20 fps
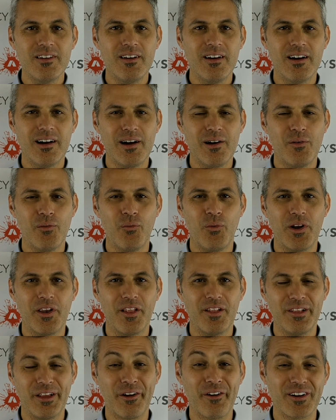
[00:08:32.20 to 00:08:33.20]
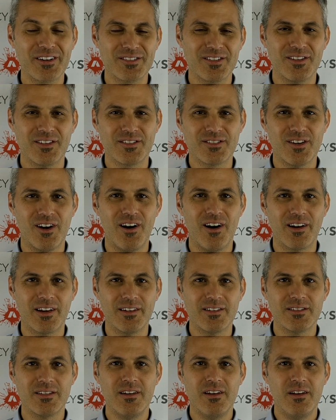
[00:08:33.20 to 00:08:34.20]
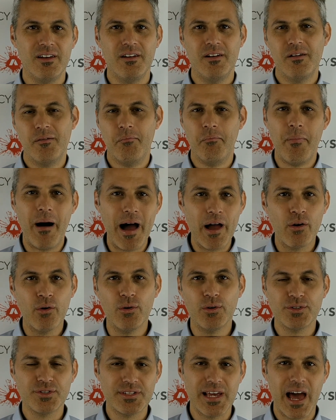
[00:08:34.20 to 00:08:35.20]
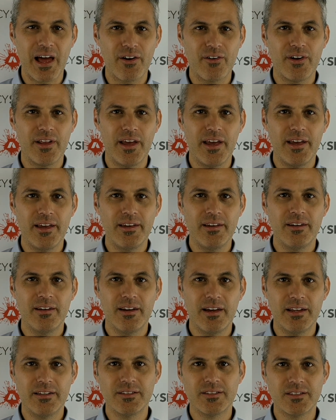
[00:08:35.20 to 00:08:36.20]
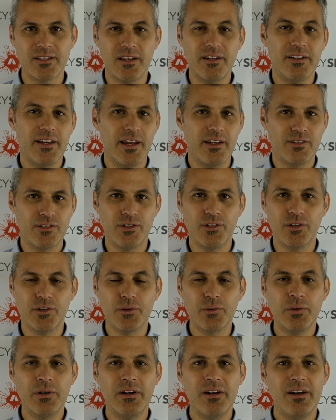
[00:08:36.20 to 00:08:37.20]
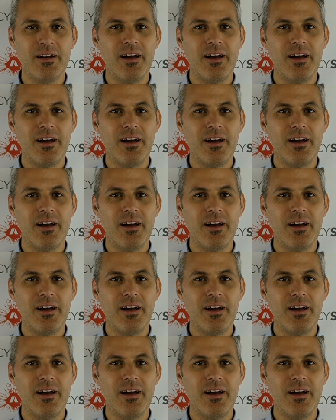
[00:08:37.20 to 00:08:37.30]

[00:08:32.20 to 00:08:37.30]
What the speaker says: one of the lyrics of the song is, "My whole Saturday and Sunday too."